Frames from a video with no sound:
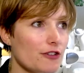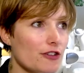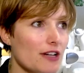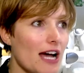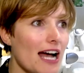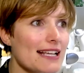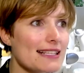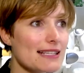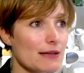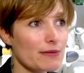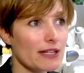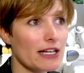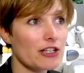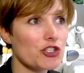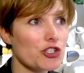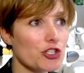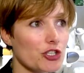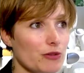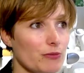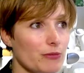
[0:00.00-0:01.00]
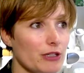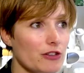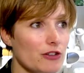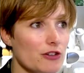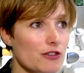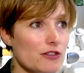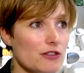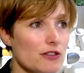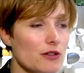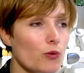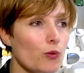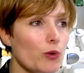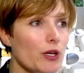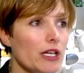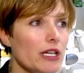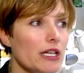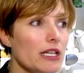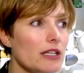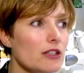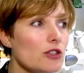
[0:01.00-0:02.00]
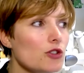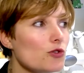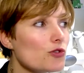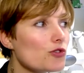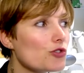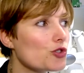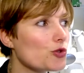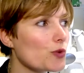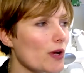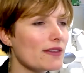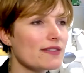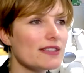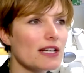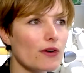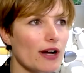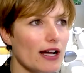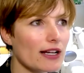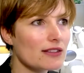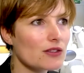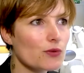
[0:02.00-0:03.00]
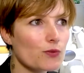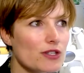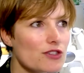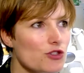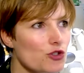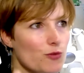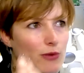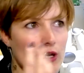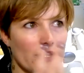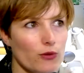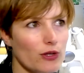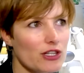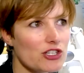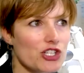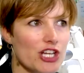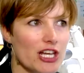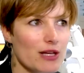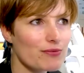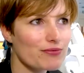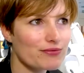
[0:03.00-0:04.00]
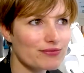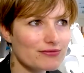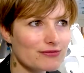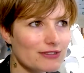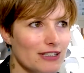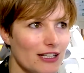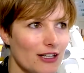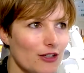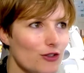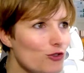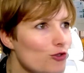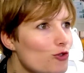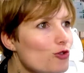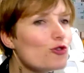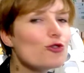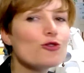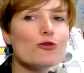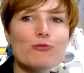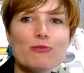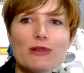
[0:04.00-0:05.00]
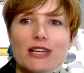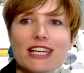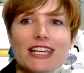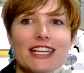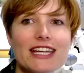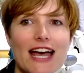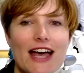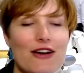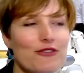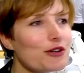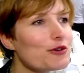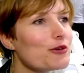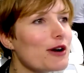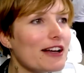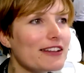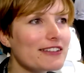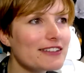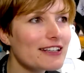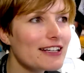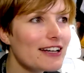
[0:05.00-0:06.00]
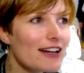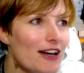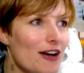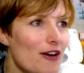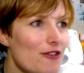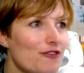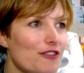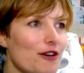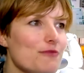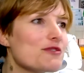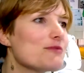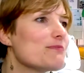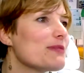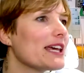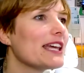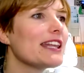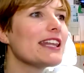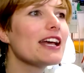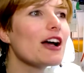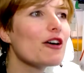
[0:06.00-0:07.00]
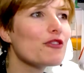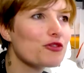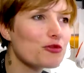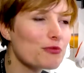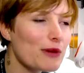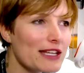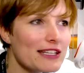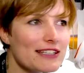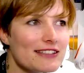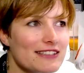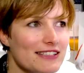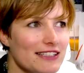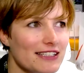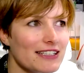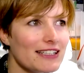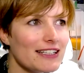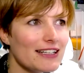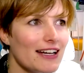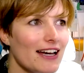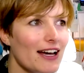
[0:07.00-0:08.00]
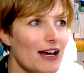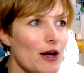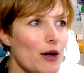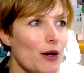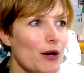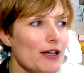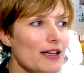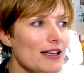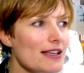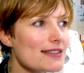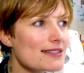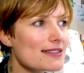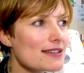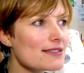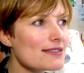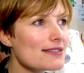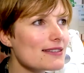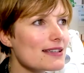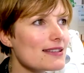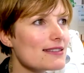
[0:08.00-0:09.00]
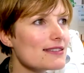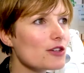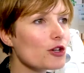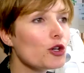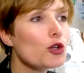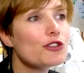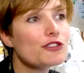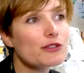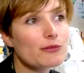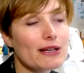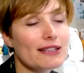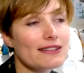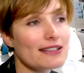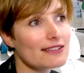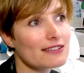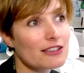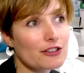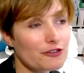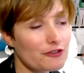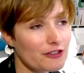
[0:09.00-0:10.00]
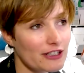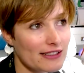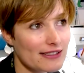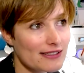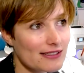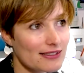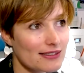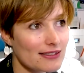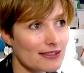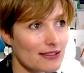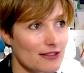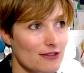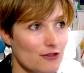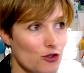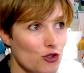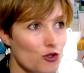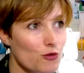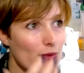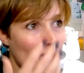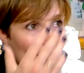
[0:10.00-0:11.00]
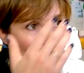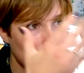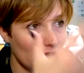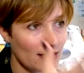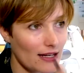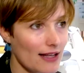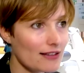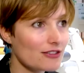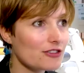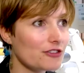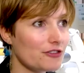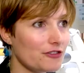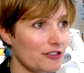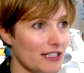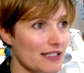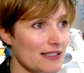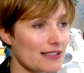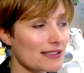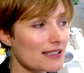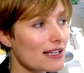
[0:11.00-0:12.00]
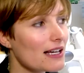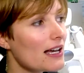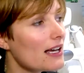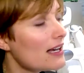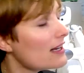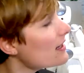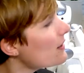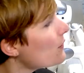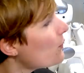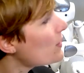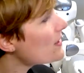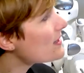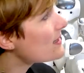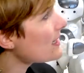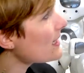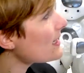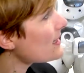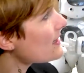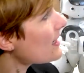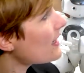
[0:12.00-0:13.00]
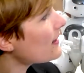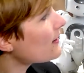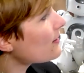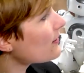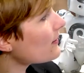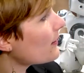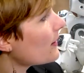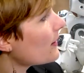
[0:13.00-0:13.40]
for acceptation because we used to interact with humanoid shape. You, me, everyone, from the beginning of humanity, it's, this, it's the ultimate interface, the human interface we think that